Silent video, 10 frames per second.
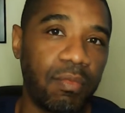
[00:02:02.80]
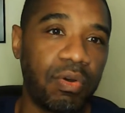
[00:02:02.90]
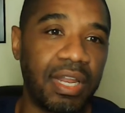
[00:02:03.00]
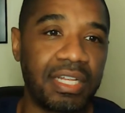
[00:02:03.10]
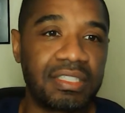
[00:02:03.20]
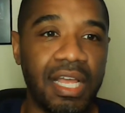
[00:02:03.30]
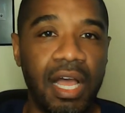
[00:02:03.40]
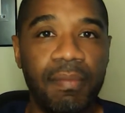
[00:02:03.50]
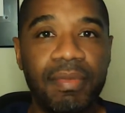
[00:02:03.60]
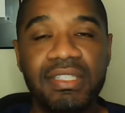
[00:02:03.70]
on that
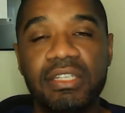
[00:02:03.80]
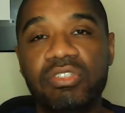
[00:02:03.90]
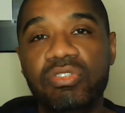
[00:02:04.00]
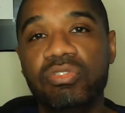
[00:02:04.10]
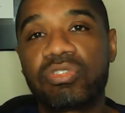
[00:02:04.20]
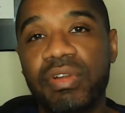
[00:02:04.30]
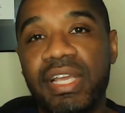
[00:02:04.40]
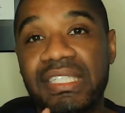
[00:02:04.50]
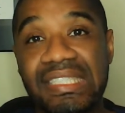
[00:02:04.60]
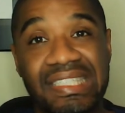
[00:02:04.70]
job is that you
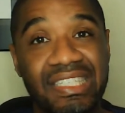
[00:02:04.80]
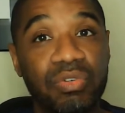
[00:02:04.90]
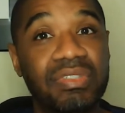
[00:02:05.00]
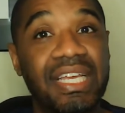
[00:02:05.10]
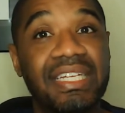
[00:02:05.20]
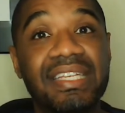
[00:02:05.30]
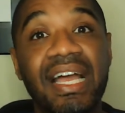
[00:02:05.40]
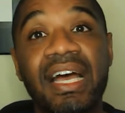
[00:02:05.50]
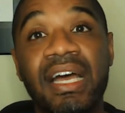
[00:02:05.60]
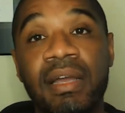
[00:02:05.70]
trade skills and
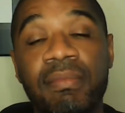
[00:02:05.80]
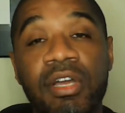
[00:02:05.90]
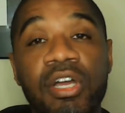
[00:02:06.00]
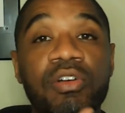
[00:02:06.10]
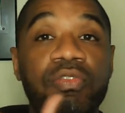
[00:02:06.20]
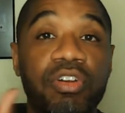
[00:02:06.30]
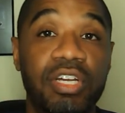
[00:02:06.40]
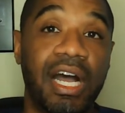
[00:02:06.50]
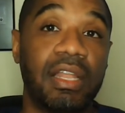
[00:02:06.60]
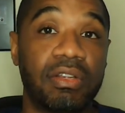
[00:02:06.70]
time for
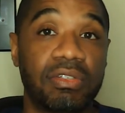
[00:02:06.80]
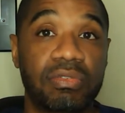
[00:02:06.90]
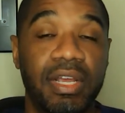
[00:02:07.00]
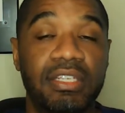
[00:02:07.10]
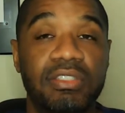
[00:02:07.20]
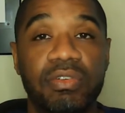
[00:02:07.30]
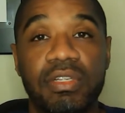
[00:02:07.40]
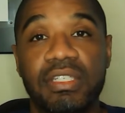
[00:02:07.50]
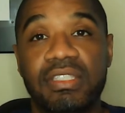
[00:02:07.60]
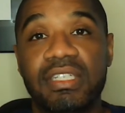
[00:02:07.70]
dollars, right? So
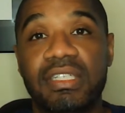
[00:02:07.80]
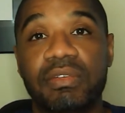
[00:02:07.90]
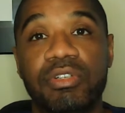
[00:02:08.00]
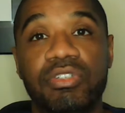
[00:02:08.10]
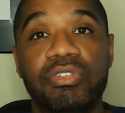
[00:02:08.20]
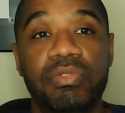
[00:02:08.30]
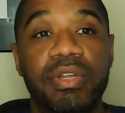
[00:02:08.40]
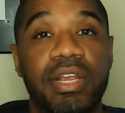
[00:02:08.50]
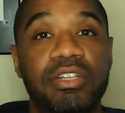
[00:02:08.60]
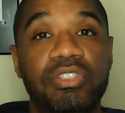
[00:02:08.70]
essentially what you're doing
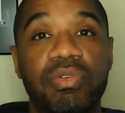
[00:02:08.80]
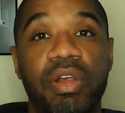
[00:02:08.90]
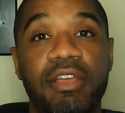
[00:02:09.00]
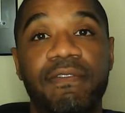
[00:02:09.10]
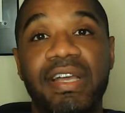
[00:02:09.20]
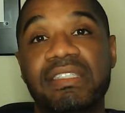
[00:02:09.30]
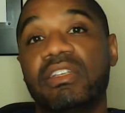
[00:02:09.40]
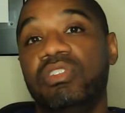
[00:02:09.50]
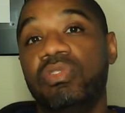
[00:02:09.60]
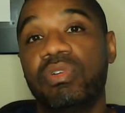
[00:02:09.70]
there is you are investing
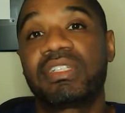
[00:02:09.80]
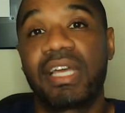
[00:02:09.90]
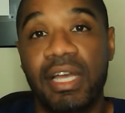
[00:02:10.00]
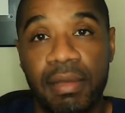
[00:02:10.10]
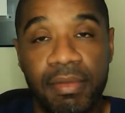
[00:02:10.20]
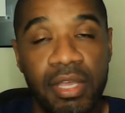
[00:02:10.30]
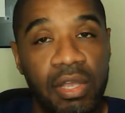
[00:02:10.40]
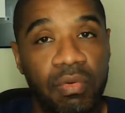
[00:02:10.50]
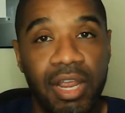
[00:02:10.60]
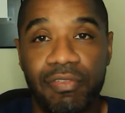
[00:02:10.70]
your time,
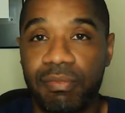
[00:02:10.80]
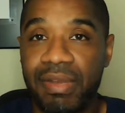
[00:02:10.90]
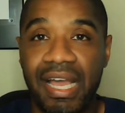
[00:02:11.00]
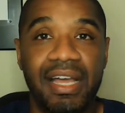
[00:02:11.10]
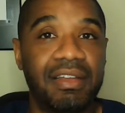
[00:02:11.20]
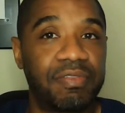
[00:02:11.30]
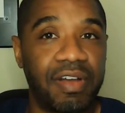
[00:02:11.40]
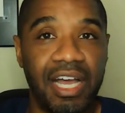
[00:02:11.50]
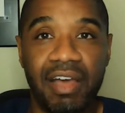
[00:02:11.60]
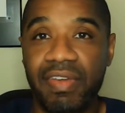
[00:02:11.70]
right? From 9 to
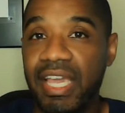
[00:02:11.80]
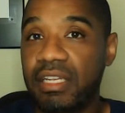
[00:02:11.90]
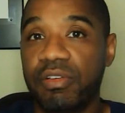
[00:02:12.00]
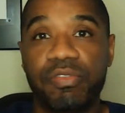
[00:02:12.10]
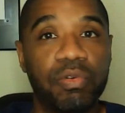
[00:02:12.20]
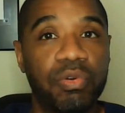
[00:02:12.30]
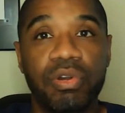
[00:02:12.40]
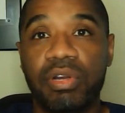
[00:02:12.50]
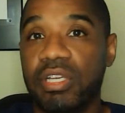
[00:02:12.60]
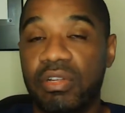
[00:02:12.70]
5, 8 to
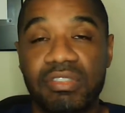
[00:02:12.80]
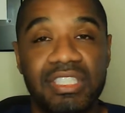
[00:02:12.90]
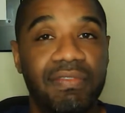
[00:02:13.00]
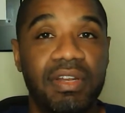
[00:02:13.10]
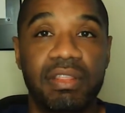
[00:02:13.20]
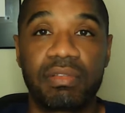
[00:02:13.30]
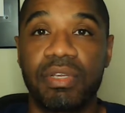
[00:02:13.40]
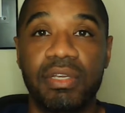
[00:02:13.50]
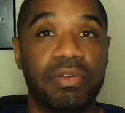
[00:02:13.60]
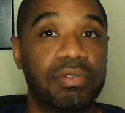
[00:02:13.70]
4, 7 to
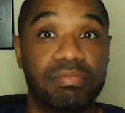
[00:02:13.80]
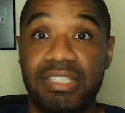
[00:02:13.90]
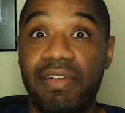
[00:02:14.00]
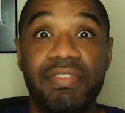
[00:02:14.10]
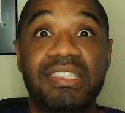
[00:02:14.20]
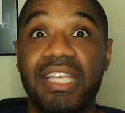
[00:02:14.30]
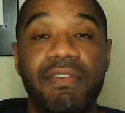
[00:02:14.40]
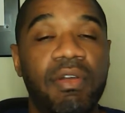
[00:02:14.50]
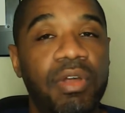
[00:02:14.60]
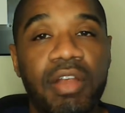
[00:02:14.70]
3, or 7 to
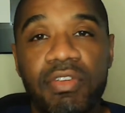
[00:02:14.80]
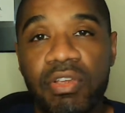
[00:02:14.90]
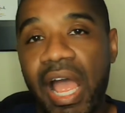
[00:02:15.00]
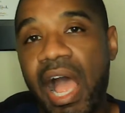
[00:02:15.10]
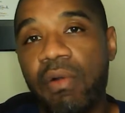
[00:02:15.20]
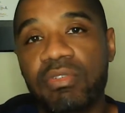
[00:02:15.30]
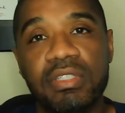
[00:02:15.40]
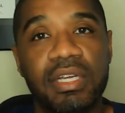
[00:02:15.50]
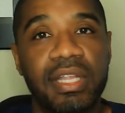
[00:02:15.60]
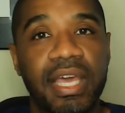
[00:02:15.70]
7, whatever your hours
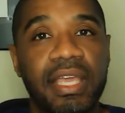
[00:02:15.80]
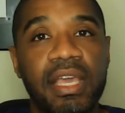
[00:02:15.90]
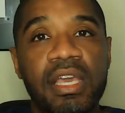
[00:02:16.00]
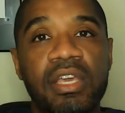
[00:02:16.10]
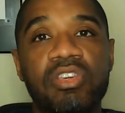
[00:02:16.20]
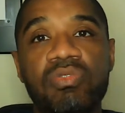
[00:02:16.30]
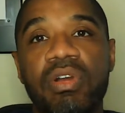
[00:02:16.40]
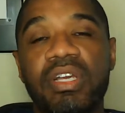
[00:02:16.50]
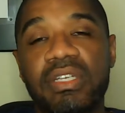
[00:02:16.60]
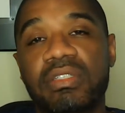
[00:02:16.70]
look like, you
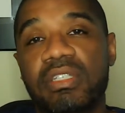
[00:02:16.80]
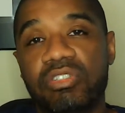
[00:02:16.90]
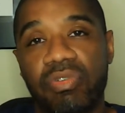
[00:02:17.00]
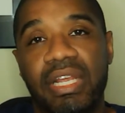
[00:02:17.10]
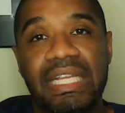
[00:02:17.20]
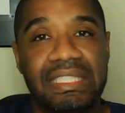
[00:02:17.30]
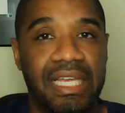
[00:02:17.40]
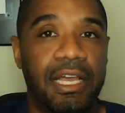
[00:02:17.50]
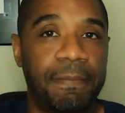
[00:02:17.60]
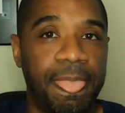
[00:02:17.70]
are essentially trading
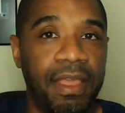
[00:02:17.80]
time.